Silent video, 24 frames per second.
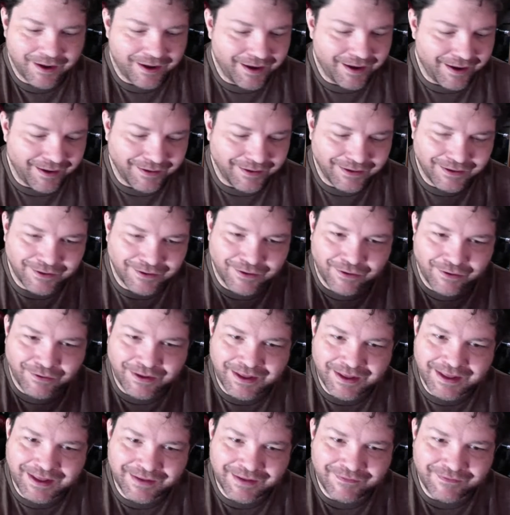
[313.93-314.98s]

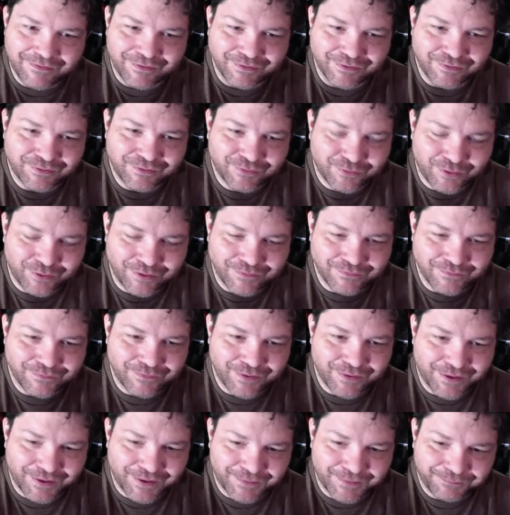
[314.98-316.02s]
he even sort
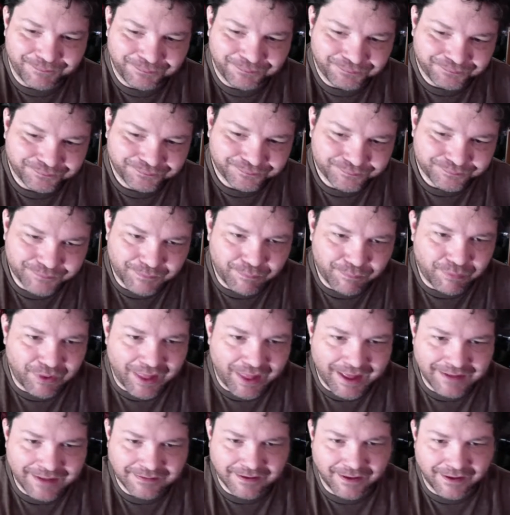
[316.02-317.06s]
of
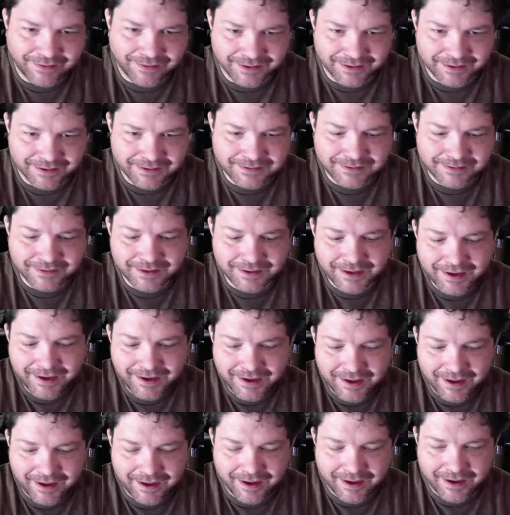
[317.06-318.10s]
plays on this
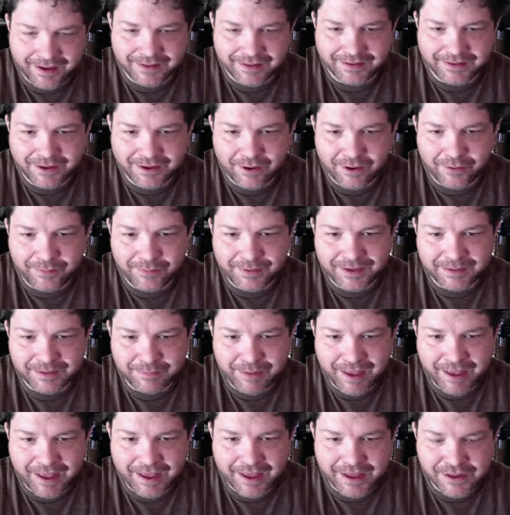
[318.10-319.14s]
in the opening
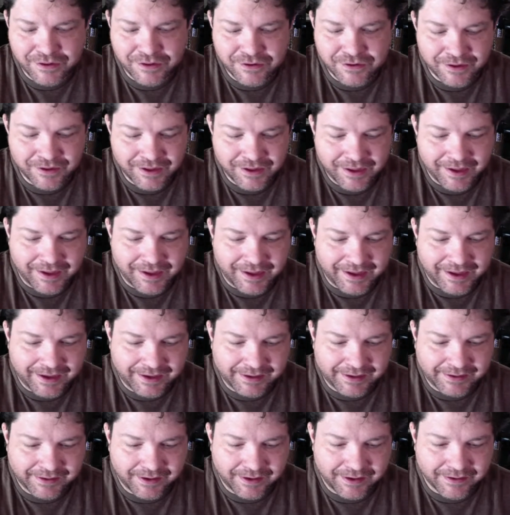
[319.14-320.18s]
page.
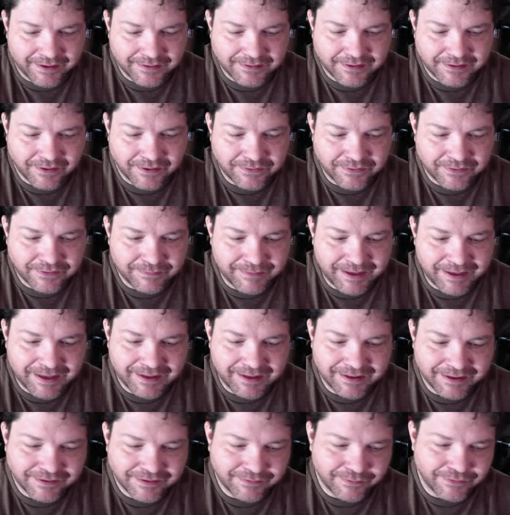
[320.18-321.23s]
And so to me,
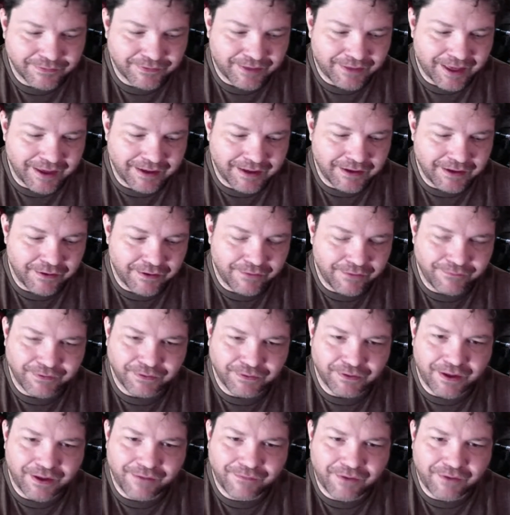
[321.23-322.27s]
this was like, if you
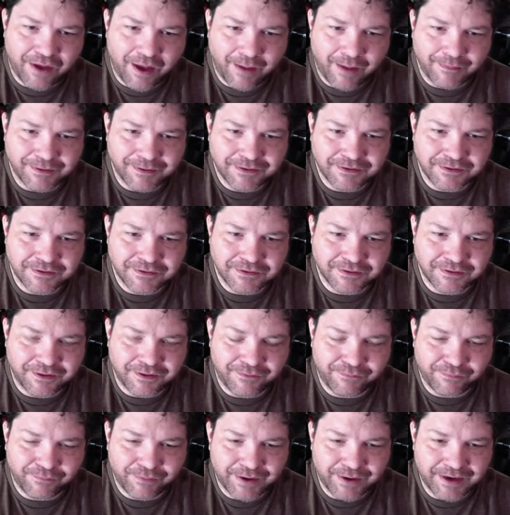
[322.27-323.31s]
love comics, you just
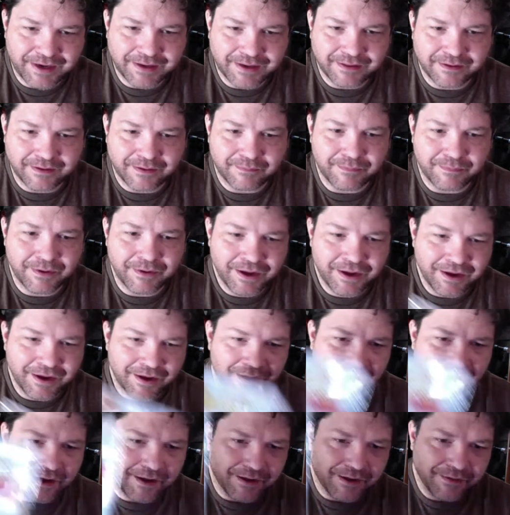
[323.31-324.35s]
love reading them,
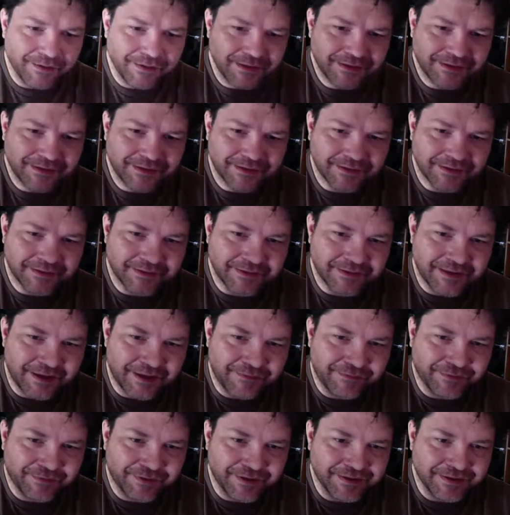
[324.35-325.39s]
this is
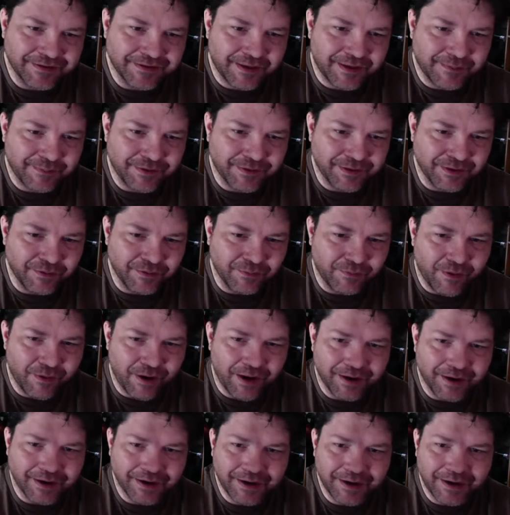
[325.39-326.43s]
definitely something you
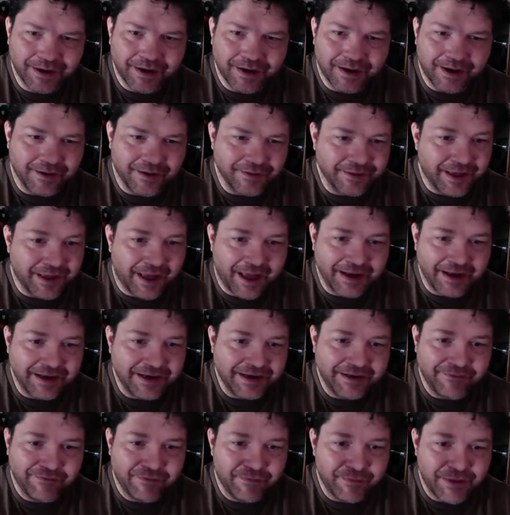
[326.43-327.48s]
want. I
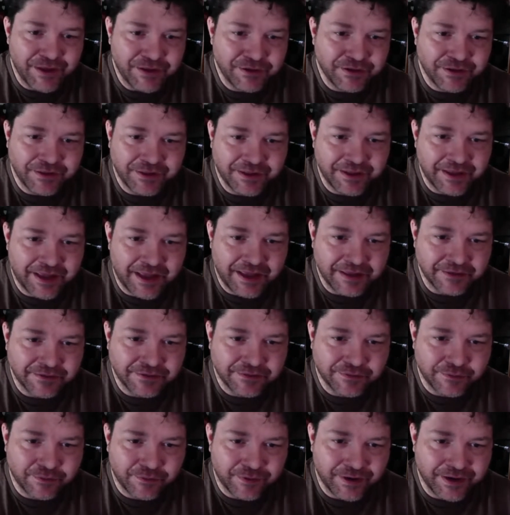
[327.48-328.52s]
didn't even mention the Ye
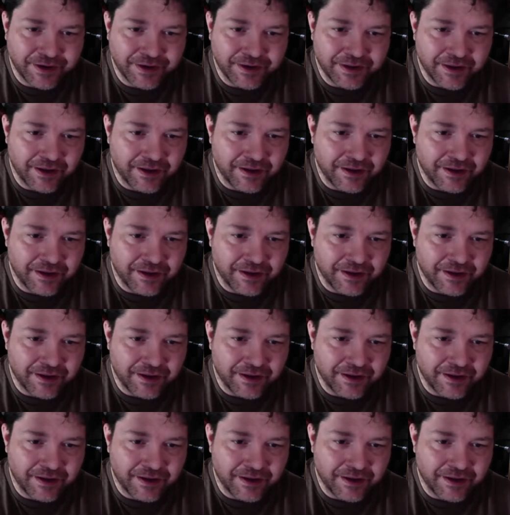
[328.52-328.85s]
story,